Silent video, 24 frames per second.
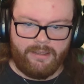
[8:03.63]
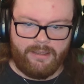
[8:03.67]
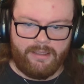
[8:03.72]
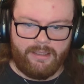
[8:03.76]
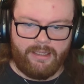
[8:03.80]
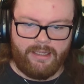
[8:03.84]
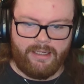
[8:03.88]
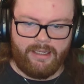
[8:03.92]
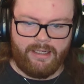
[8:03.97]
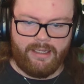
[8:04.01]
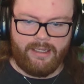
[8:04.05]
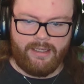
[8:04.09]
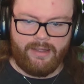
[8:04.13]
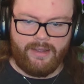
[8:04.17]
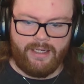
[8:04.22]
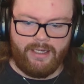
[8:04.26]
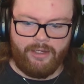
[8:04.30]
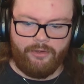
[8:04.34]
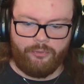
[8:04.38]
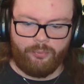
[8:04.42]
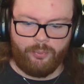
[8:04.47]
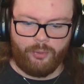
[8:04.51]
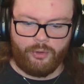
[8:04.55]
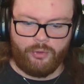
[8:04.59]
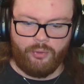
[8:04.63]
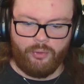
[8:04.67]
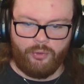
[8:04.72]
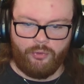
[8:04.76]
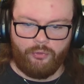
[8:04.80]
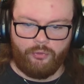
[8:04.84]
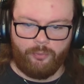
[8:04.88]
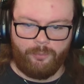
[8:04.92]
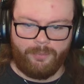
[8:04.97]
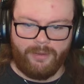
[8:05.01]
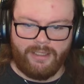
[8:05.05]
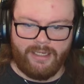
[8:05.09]
Uh, that is where
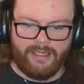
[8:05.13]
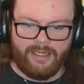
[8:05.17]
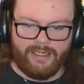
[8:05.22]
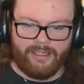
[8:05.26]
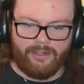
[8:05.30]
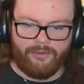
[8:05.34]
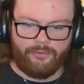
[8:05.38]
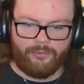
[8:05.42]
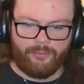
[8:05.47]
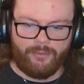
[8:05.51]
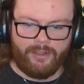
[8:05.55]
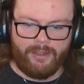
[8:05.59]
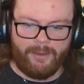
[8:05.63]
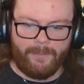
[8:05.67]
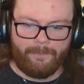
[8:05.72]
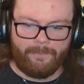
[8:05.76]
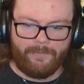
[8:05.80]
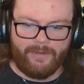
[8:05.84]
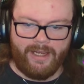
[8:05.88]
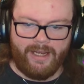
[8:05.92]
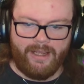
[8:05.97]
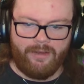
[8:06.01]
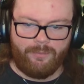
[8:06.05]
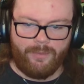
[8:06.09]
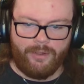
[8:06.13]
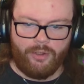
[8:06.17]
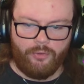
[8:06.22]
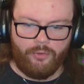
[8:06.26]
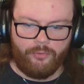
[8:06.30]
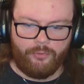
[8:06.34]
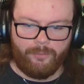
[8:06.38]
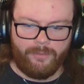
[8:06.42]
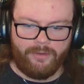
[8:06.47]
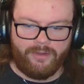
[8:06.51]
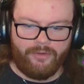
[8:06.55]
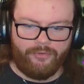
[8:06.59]
Chronos would be nice, right? I have my
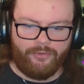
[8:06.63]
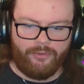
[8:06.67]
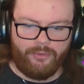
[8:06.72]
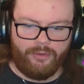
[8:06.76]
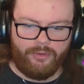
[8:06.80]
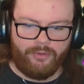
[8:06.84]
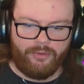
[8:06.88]
ultimate. That's the only